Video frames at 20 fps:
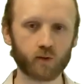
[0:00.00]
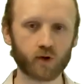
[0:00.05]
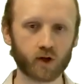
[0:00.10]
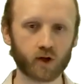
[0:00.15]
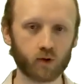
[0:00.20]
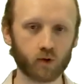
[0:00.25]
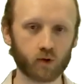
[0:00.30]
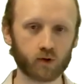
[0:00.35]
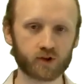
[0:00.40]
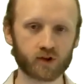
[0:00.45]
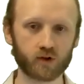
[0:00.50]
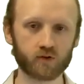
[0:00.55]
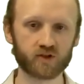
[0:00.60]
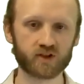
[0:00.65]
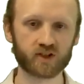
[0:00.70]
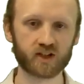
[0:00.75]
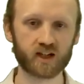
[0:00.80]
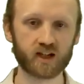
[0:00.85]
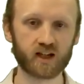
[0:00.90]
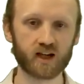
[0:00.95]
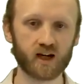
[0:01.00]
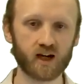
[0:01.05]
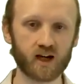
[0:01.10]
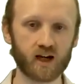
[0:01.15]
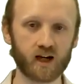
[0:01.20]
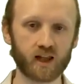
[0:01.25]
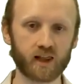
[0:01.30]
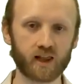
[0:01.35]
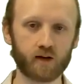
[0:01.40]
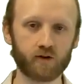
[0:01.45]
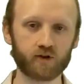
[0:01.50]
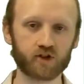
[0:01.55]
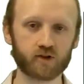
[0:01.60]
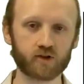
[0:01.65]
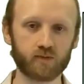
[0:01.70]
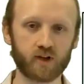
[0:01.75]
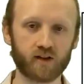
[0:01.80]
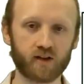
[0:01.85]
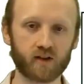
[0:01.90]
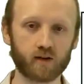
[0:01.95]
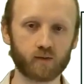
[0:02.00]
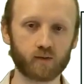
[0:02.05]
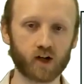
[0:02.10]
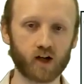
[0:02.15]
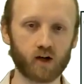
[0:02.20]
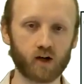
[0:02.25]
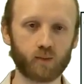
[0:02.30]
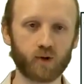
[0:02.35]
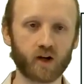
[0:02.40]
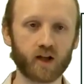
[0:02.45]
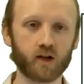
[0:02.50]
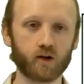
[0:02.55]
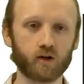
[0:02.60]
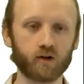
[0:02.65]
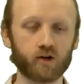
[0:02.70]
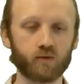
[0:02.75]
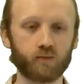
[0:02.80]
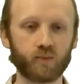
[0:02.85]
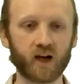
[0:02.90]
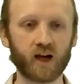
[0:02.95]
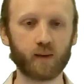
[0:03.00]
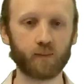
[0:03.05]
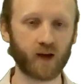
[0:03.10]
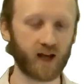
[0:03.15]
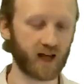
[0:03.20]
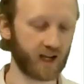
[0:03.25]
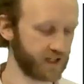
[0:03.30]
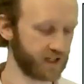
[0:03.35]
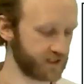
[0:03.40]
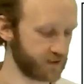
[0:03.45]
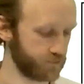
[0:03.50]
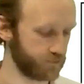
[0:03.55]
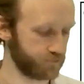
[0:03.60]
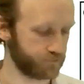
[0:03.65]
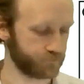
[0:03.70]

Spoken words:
We can also see there is some lithium carbonate on the bare pellet.